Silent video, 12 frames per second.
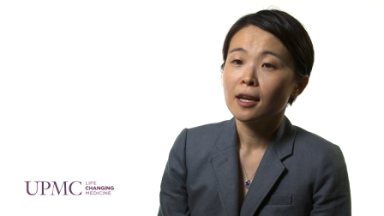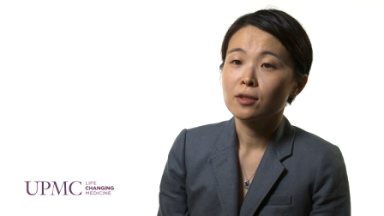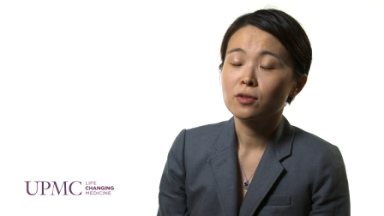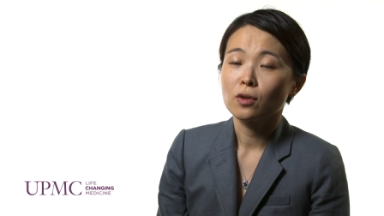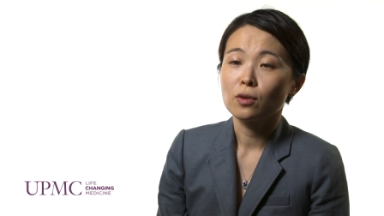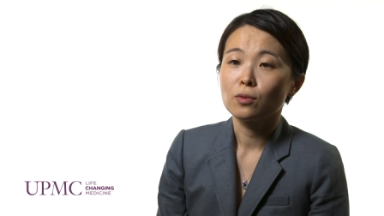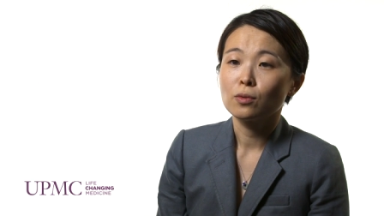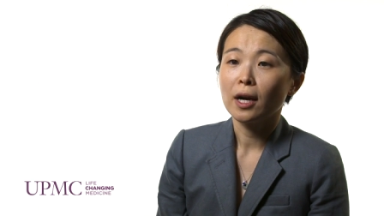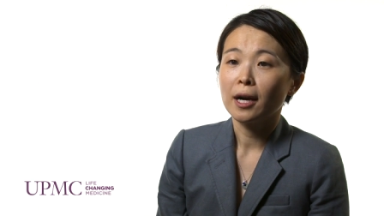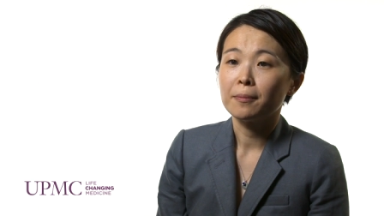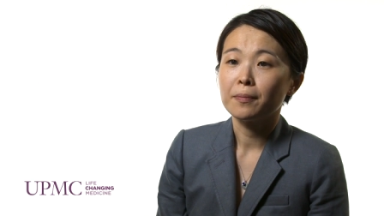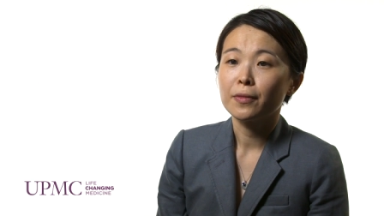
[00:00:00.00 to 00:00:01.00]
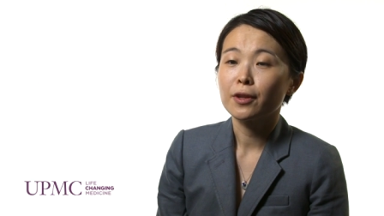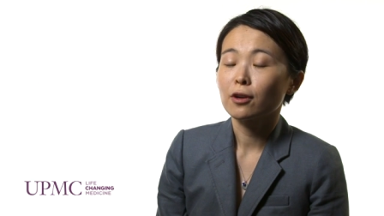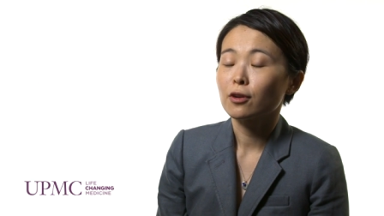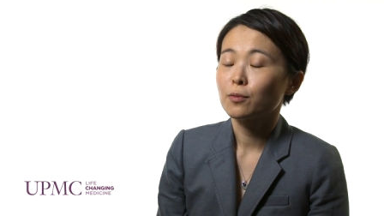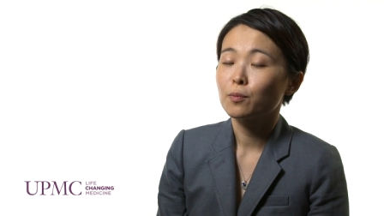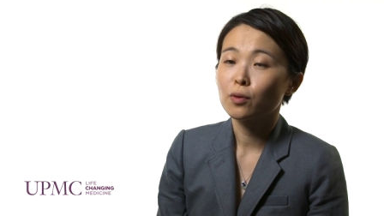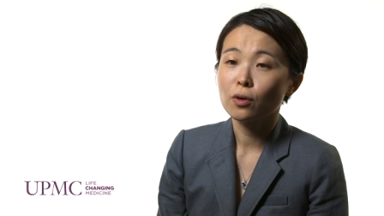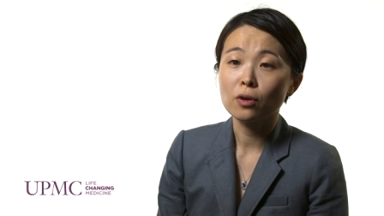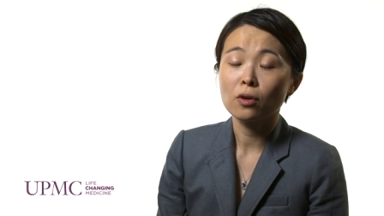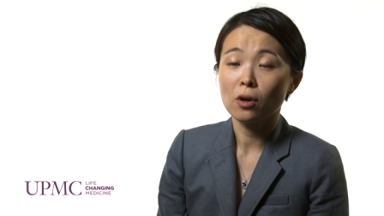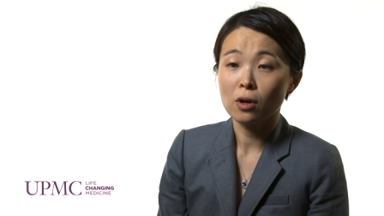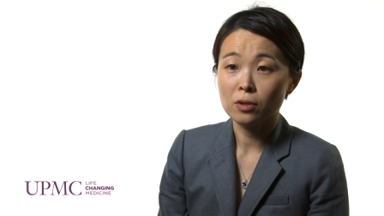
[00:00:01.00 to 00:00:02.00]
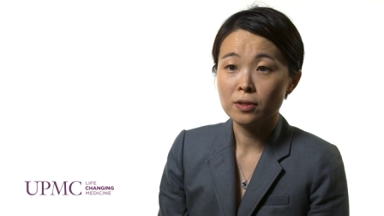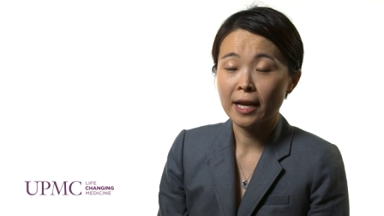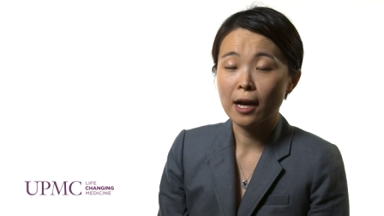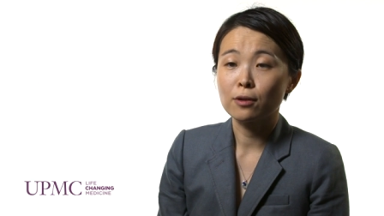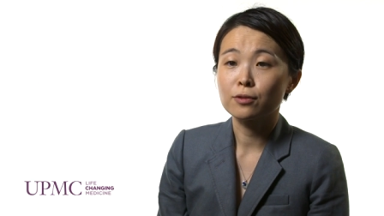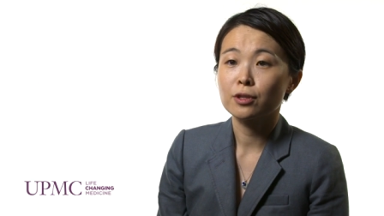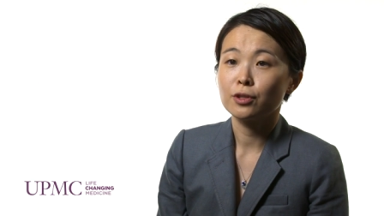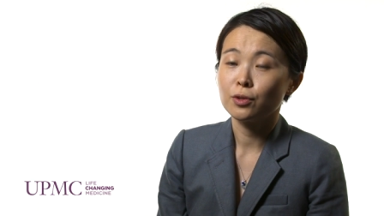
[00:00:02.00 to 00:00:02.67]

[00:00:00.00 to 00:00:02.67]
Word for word: and so um, there are protocols protocols now to